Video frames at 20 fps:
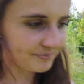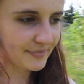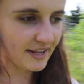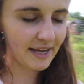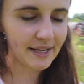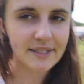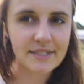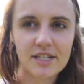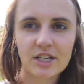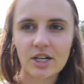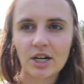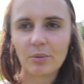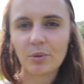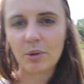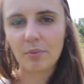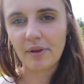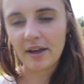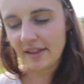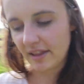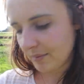Next year, I'm
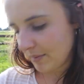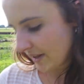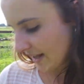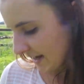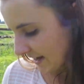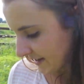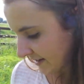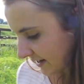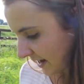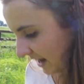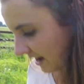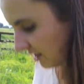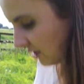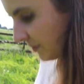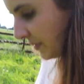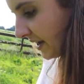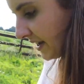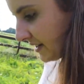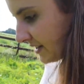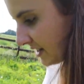gonna plant them on the inside of the
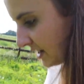bean